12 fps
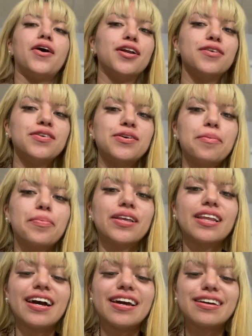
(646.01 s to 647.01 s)
all of you, but
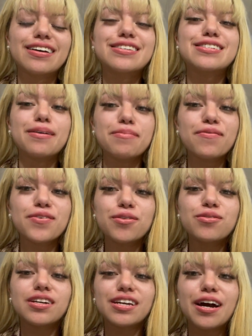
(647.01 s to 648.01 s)
like some of you
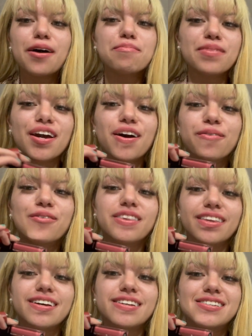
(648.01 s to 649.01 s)
did help me out with
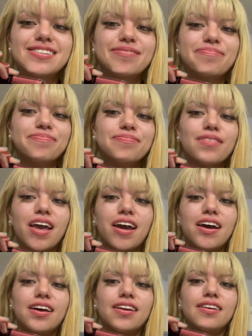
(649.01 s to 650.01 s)
this,
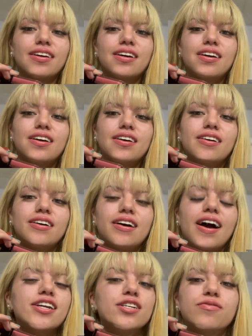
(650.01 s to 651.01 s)
and
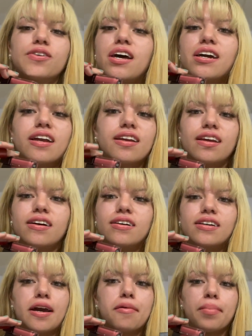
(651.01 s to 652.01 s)
I just feel like I need to
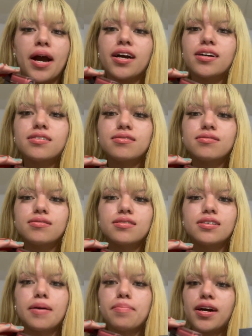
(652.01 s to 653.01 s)
get back
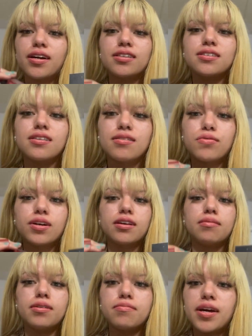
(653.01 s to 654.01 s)
into the
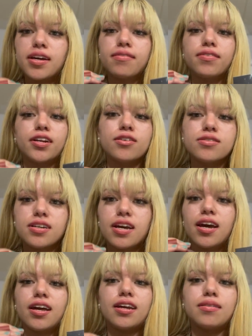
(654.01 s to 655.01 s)
rhythm of making videos
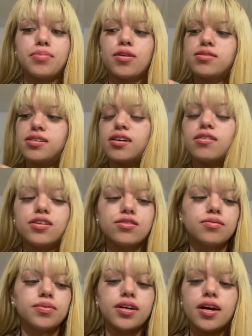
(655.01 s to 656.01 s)
again and posting on
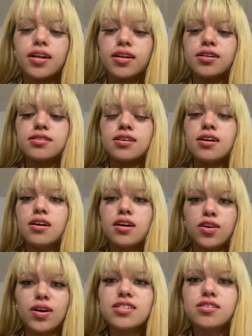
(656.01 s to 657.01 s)
YouTube again, because
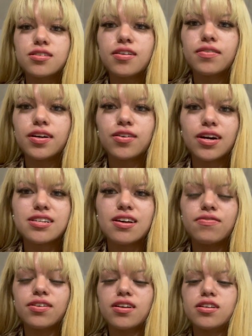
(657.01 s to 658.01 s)
you guys deserve it. You guys
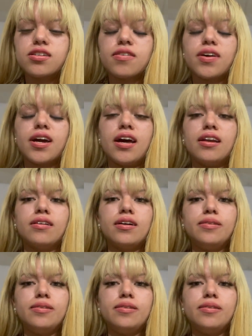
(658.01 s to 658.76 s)
definitely deserve it. And